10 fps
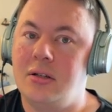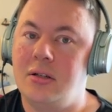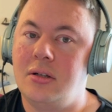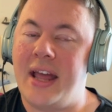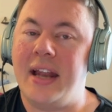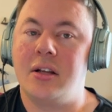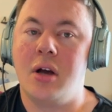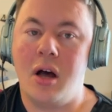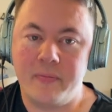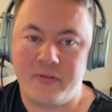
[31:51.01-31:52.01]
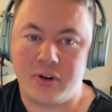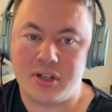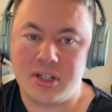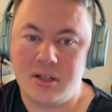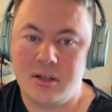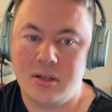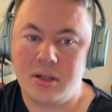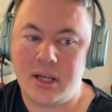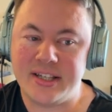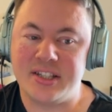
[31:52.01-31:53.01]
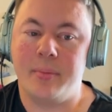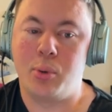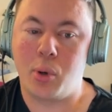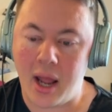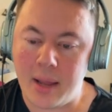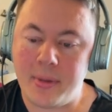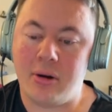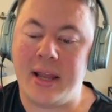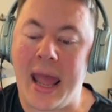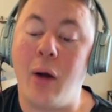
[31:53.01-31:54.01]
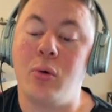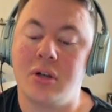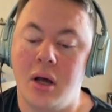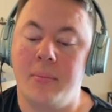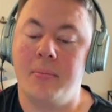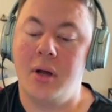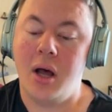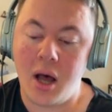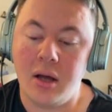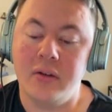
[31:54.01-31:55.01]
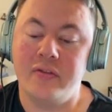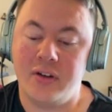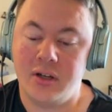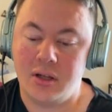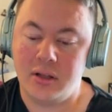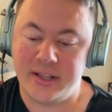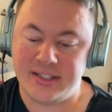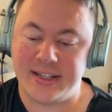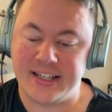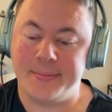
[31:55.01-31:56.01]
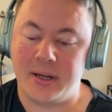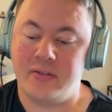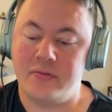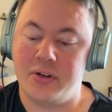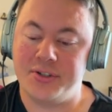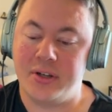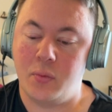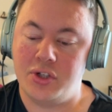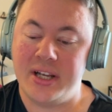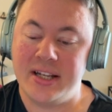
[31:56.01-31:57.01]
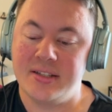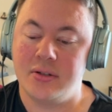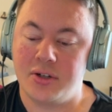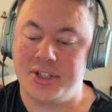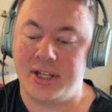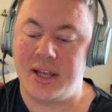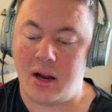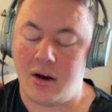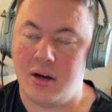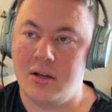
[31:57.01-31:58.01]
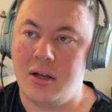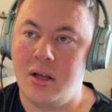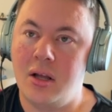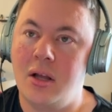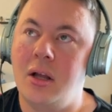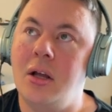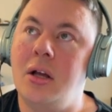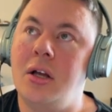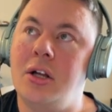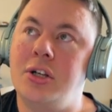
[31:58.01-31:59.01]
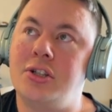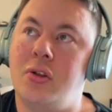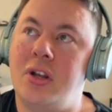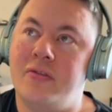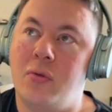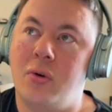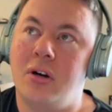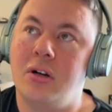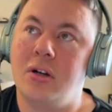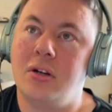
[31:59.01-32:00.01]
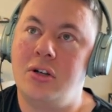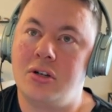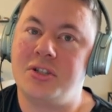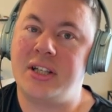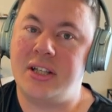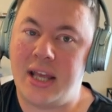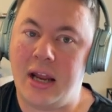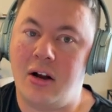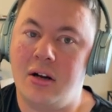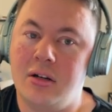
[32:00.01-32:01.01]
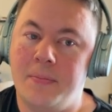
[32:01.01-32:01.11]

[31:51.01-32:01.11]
that comfort is the primary outcome of this aspect of nursing, which is nursing care. So therefore, nursing care